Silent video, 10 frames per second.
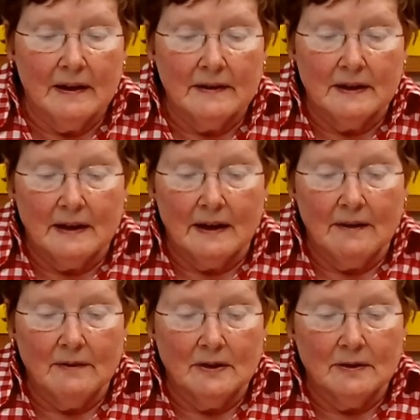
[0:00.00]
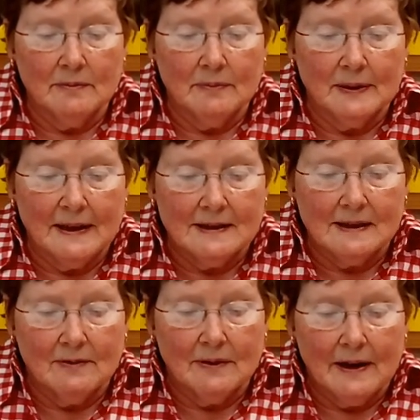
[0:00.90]
And then I will place
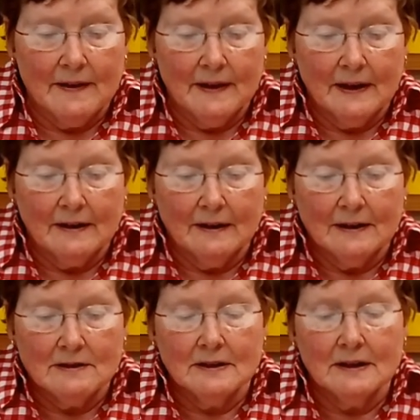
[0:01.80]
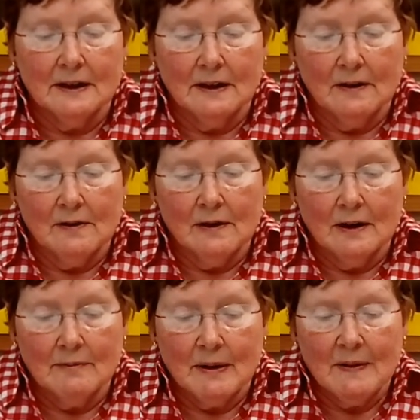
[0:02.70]
it where I think it ought to go
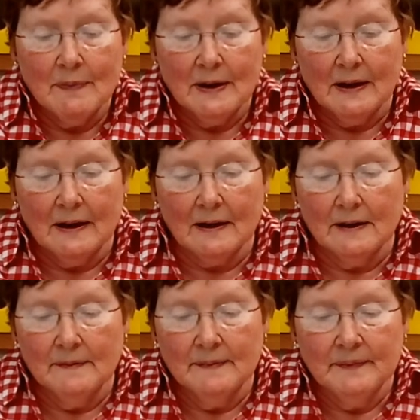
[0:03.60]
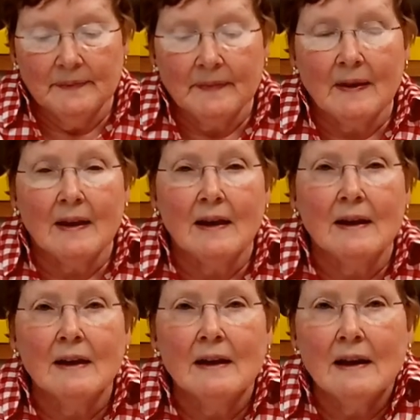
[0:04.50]
on my pig.
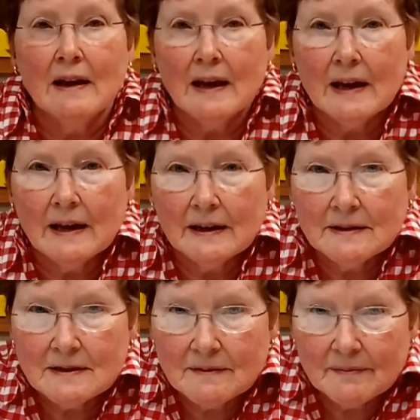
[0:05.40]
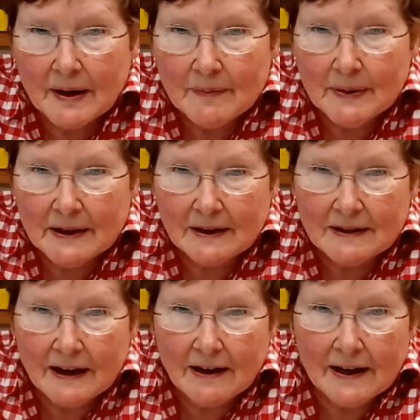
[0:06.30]
And my pig
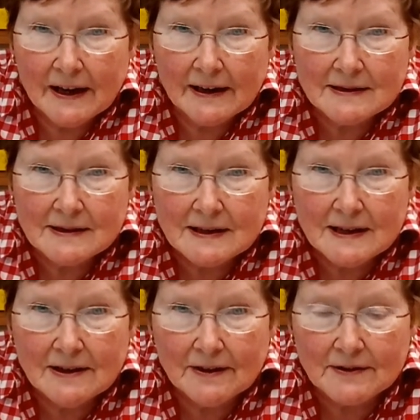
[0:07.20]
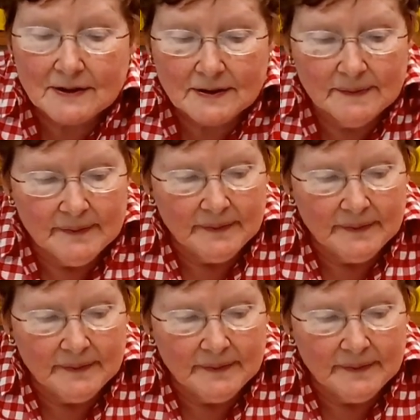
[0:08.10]
now has ears.